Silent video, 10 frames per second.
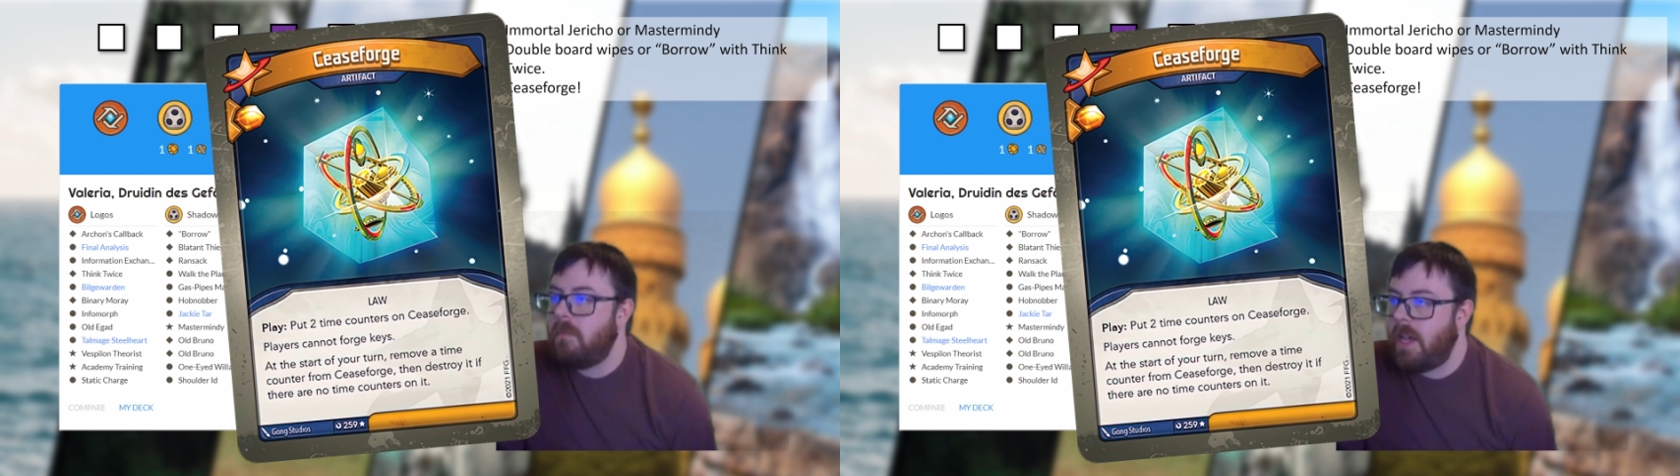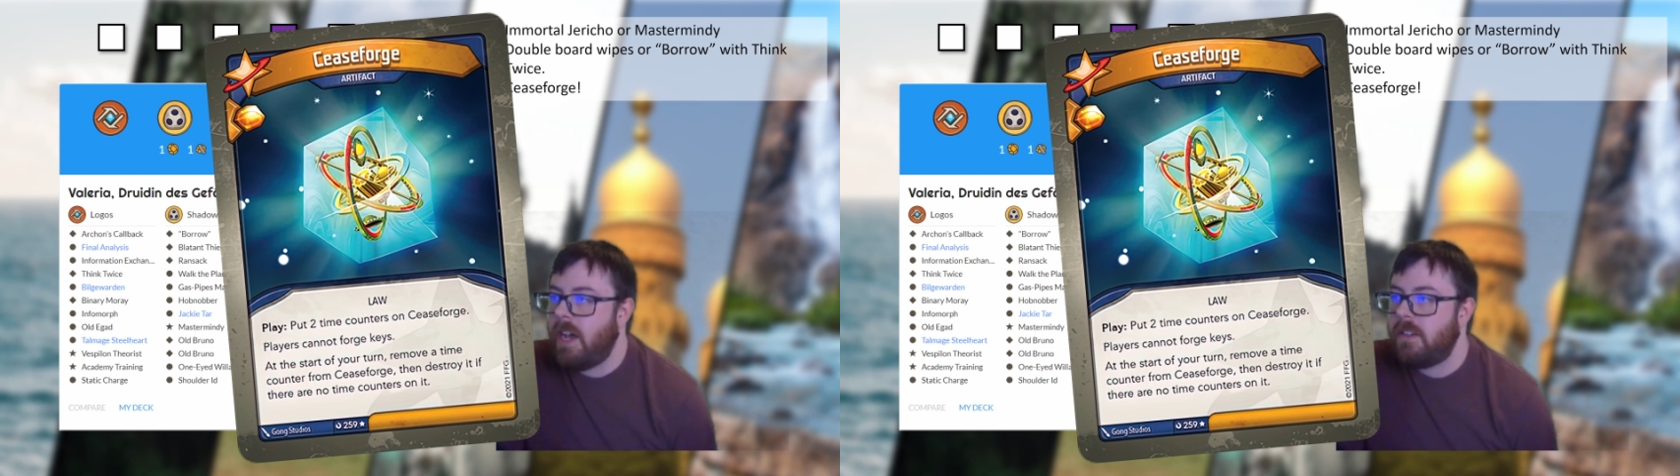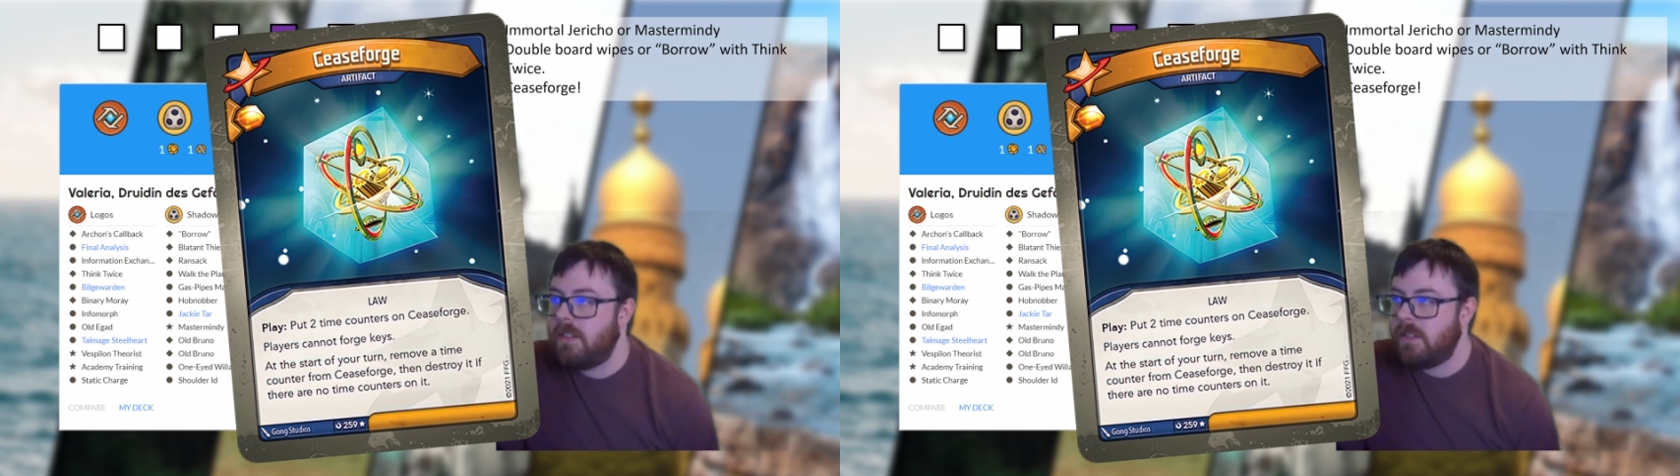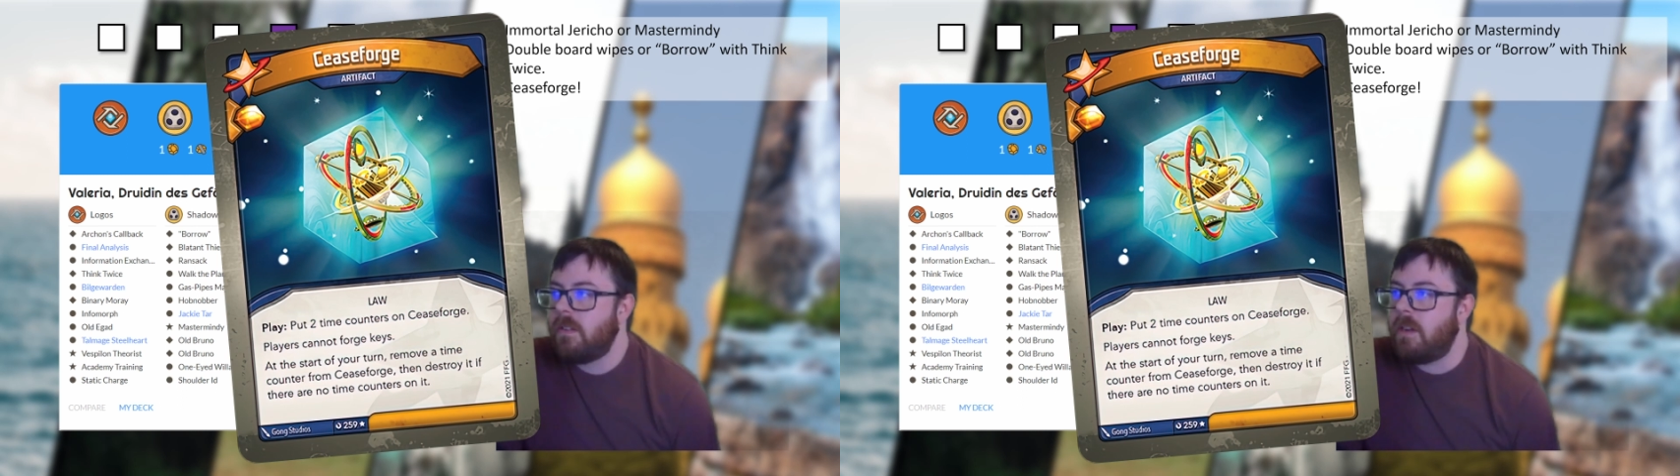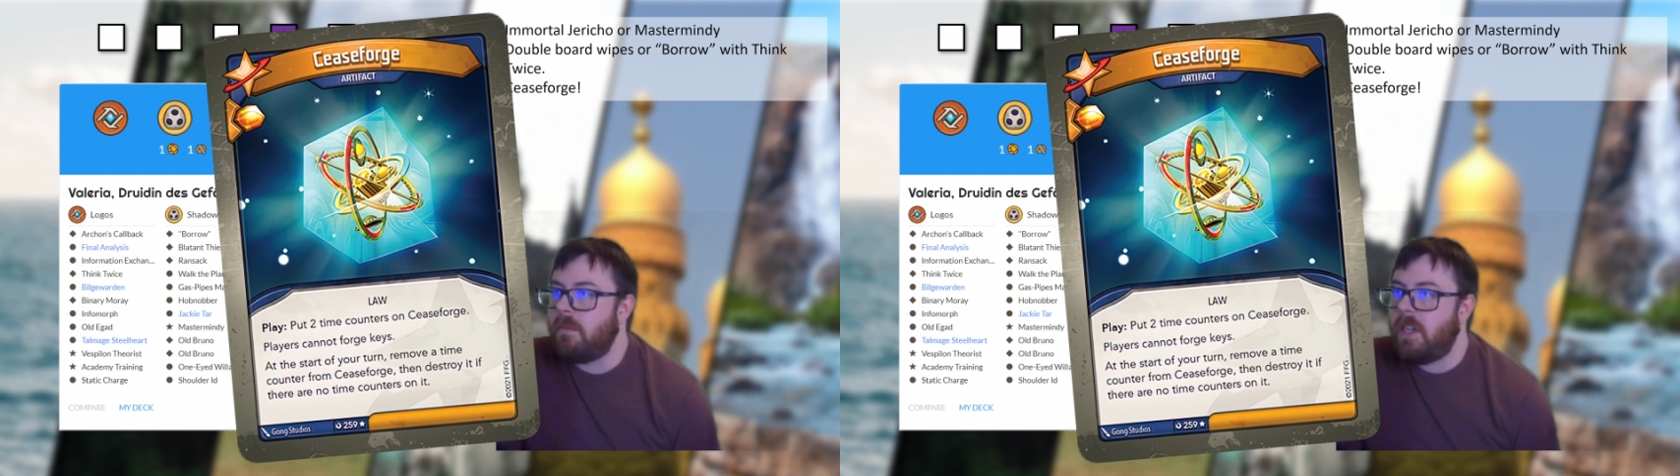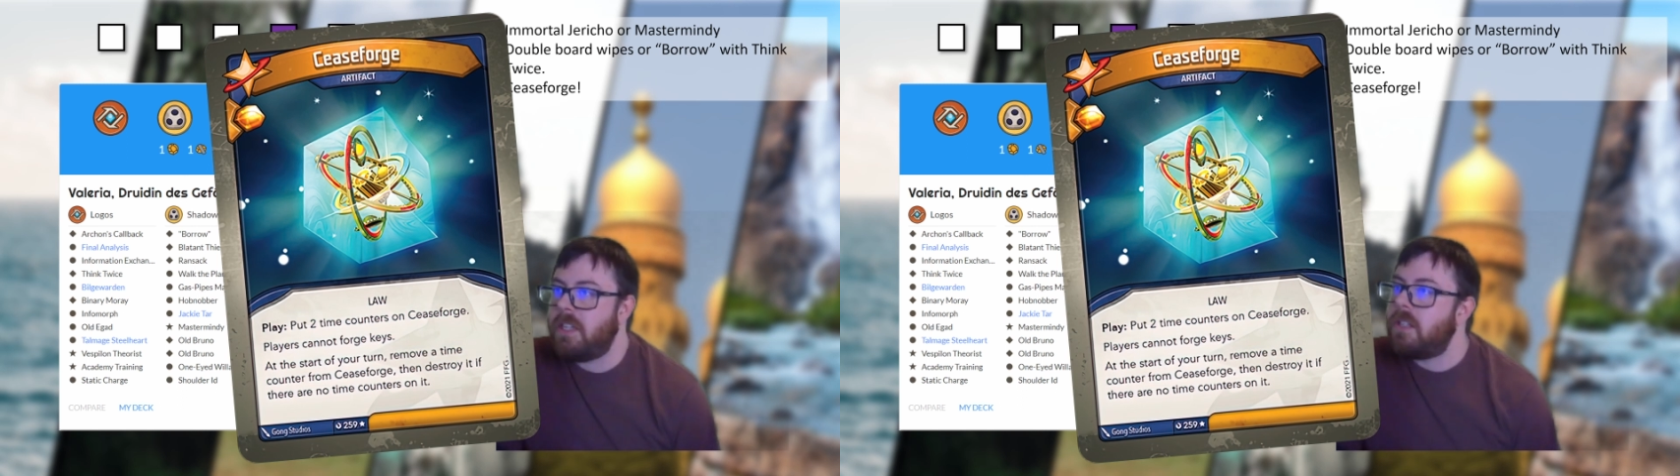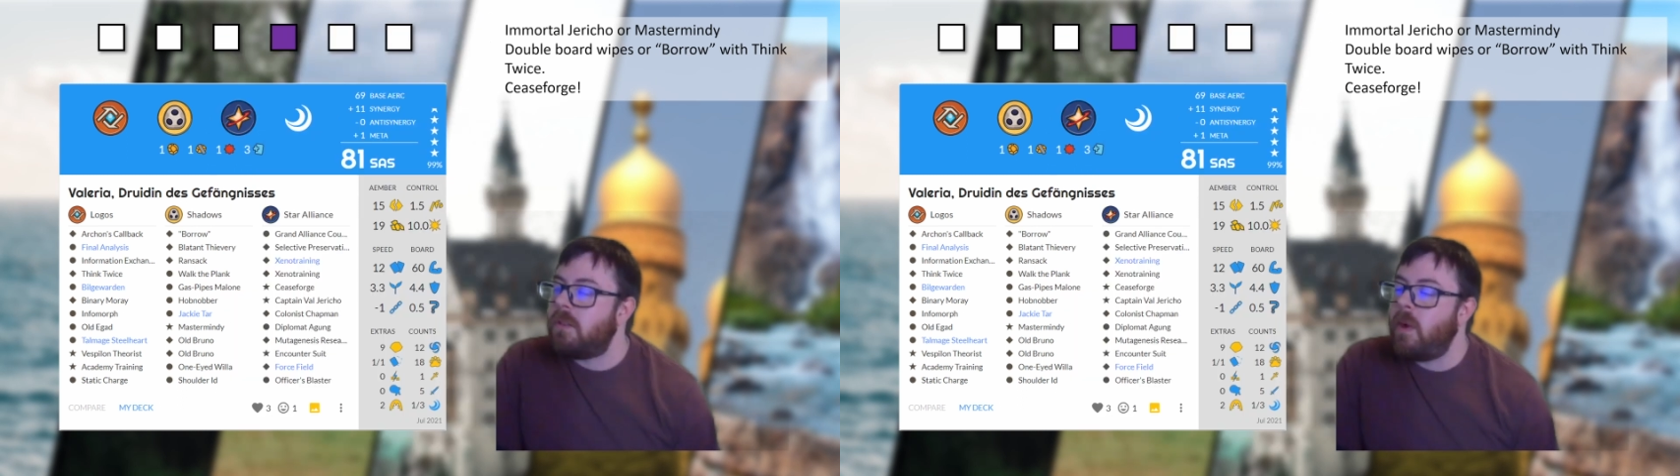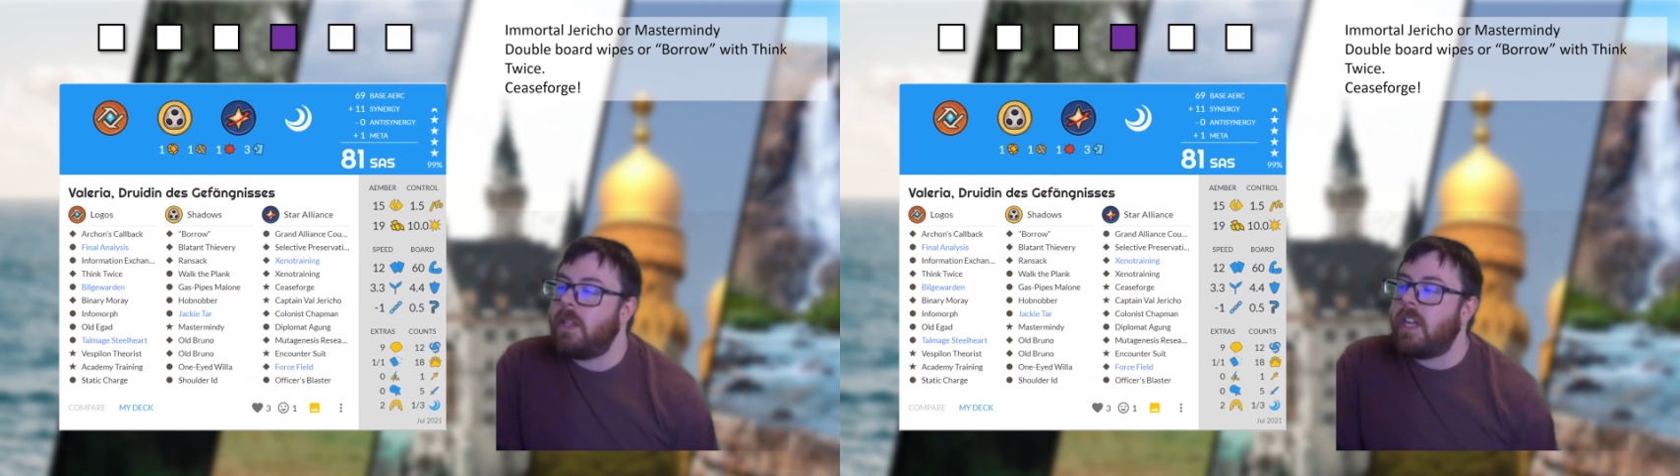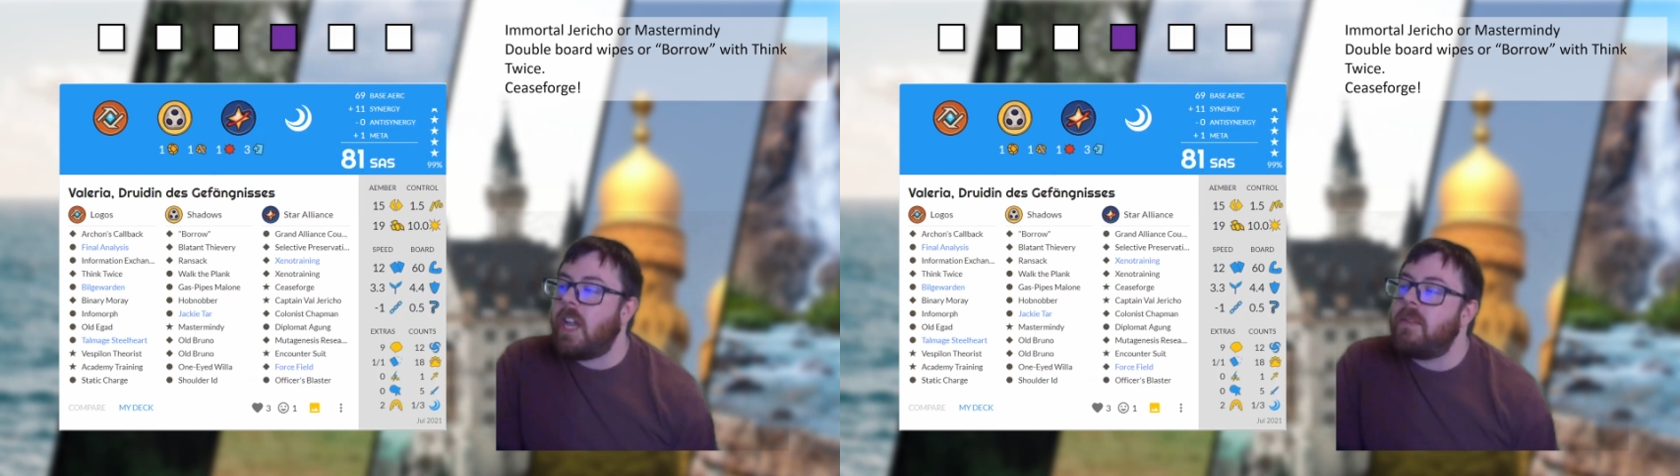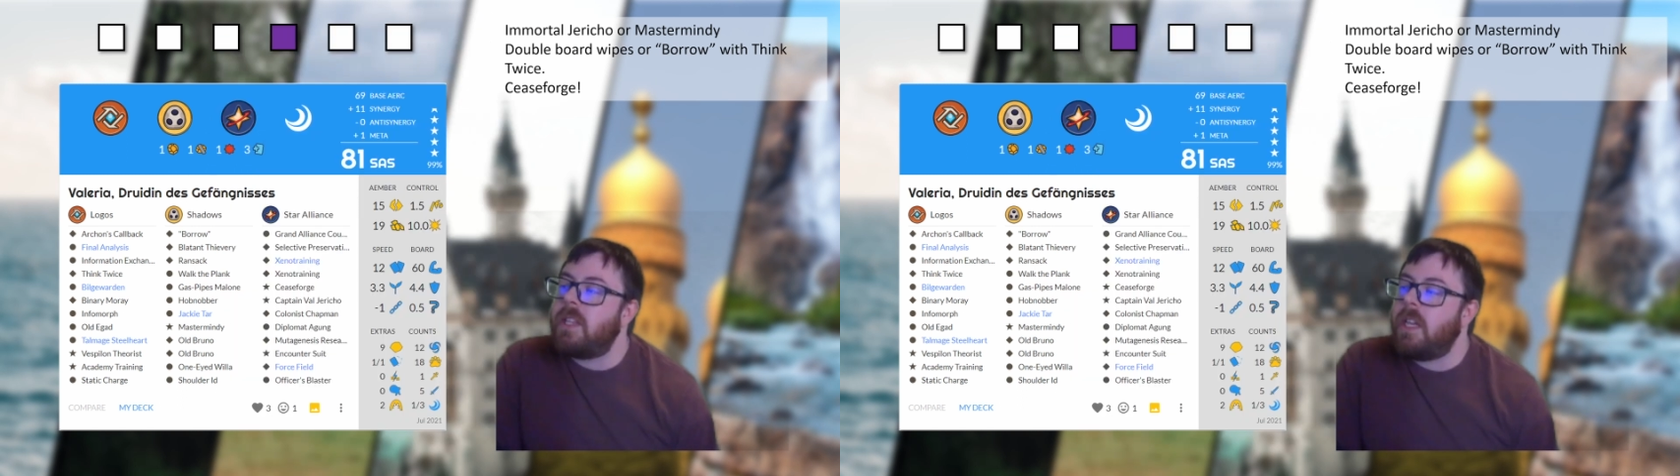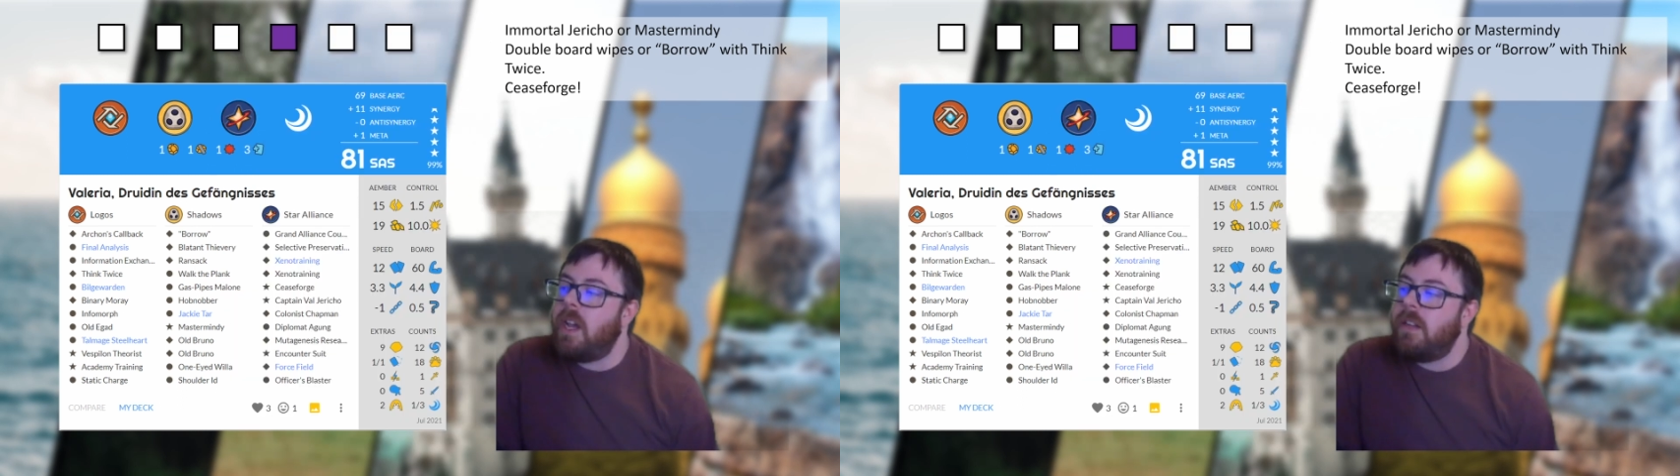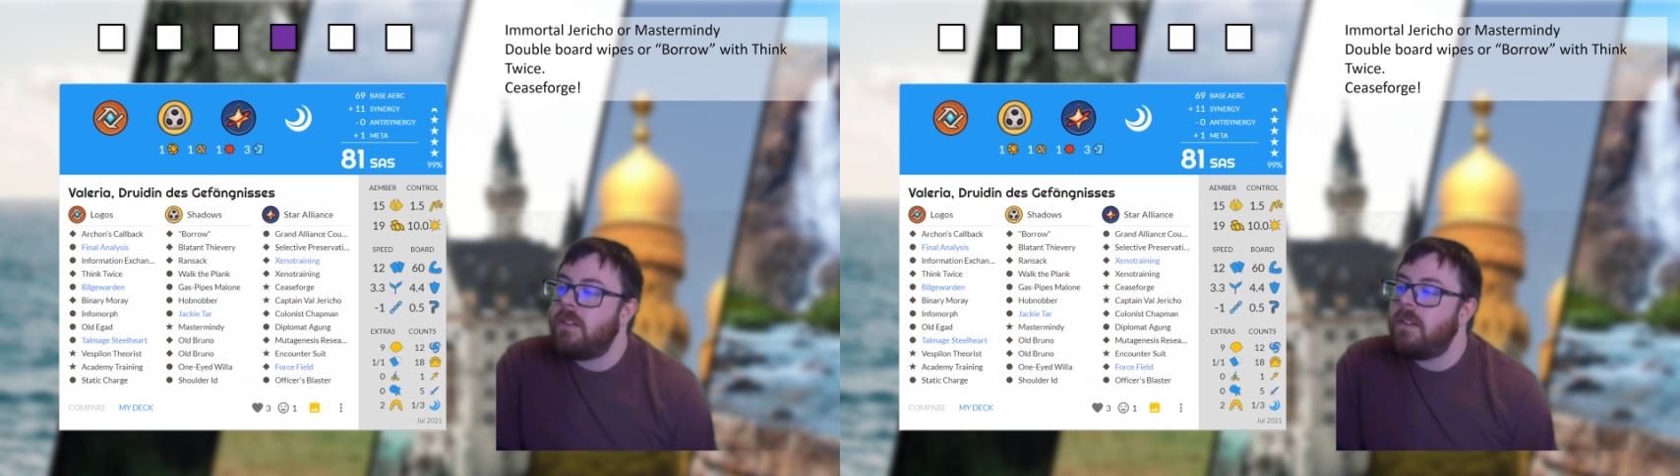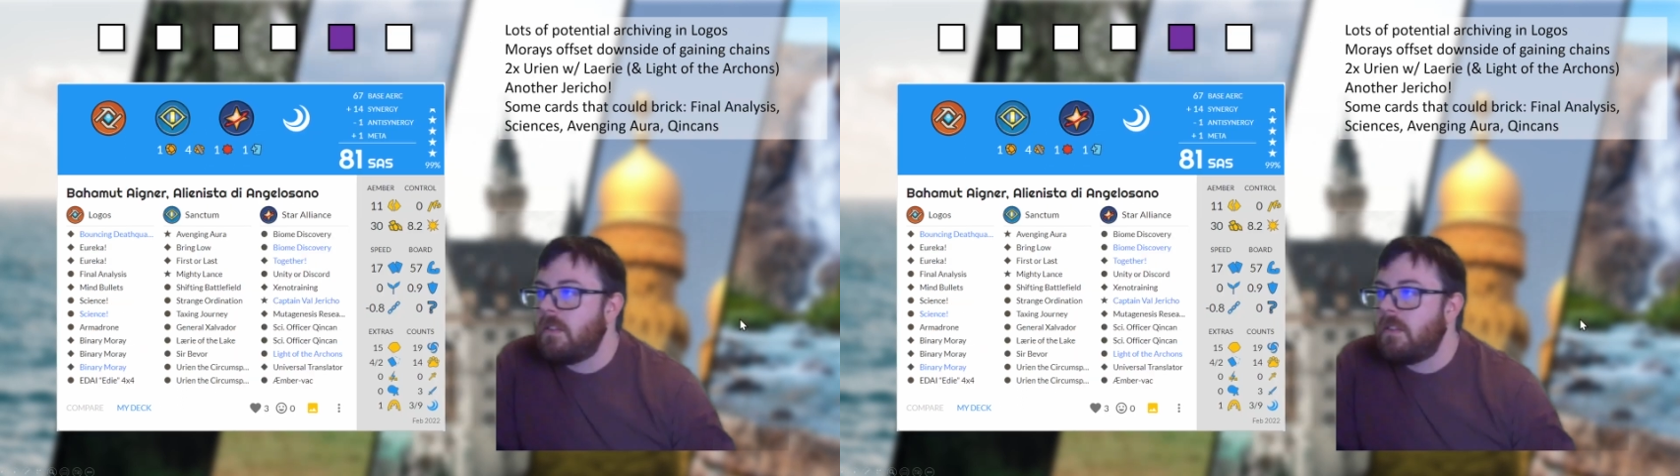that can really just swing the game at the end.